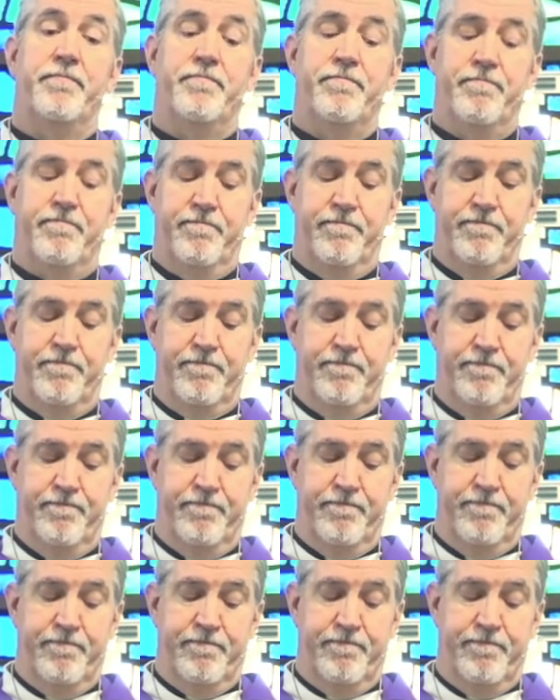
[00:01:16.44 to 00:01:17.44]

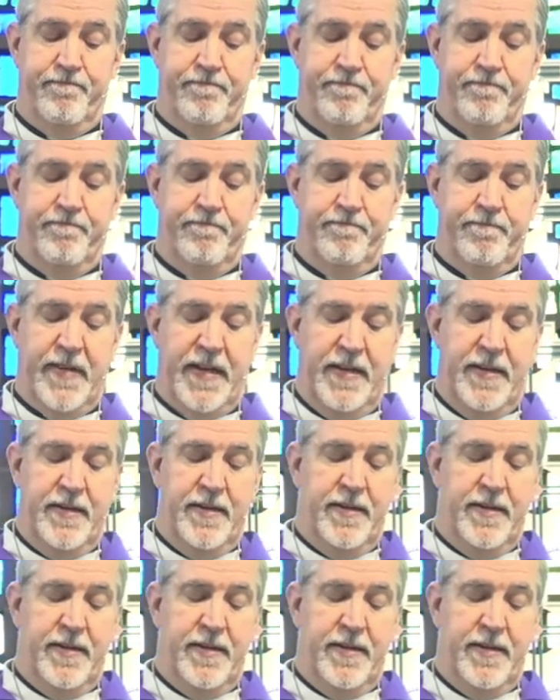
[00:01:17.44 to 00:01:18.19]
Nobody speaks.